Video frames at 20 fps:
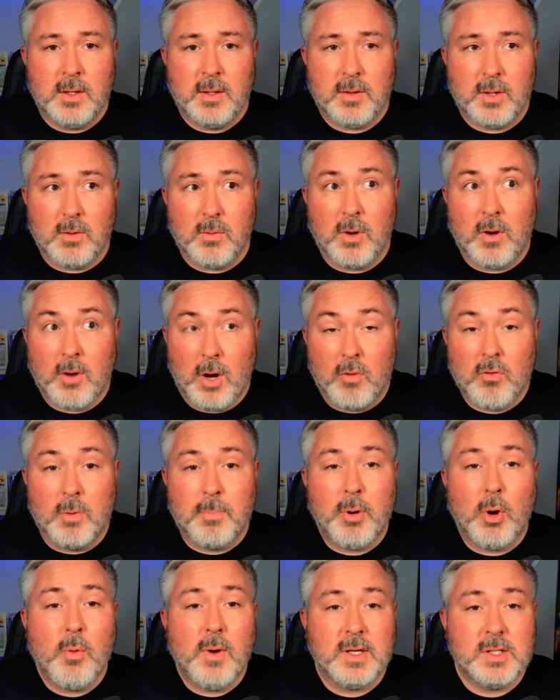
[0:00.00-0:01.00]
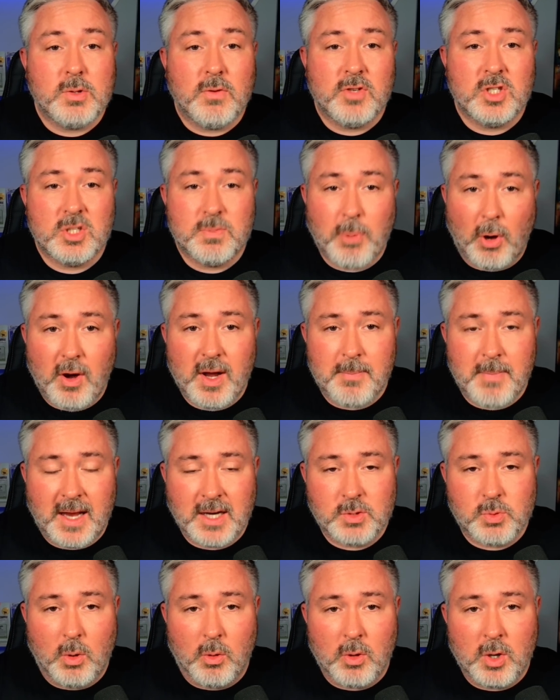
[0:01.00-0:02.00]
that were reported to have spotted
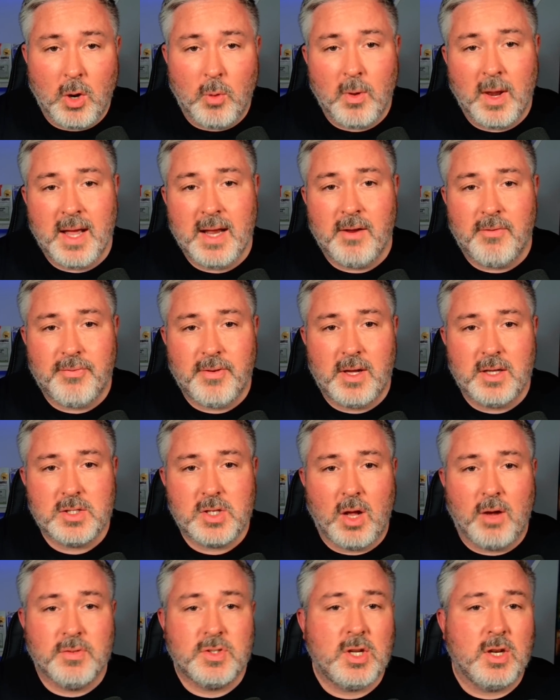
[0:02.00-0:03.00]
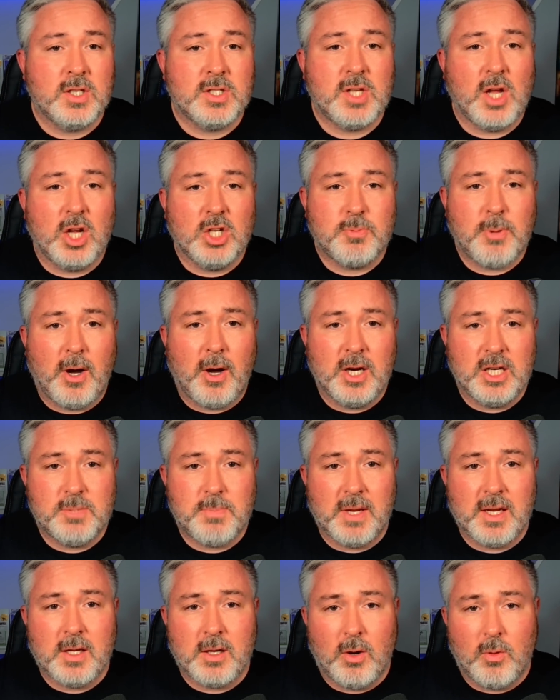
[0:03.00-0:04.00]
Maxwell Cornet in the first half. So the search party's
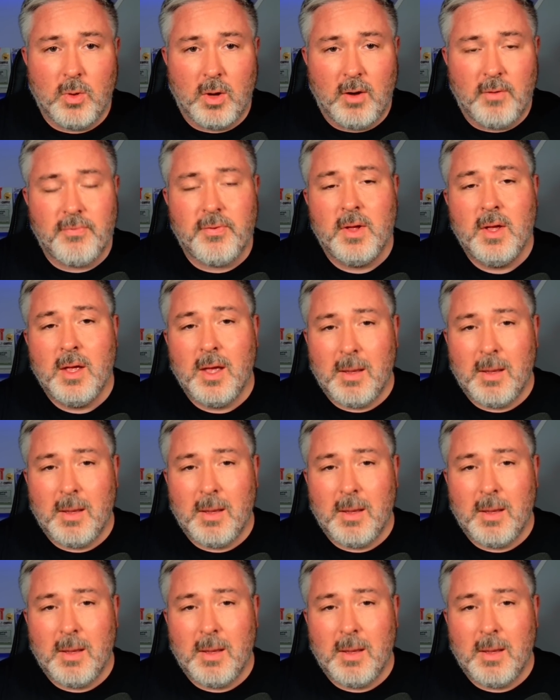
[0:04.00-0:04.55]
been called off.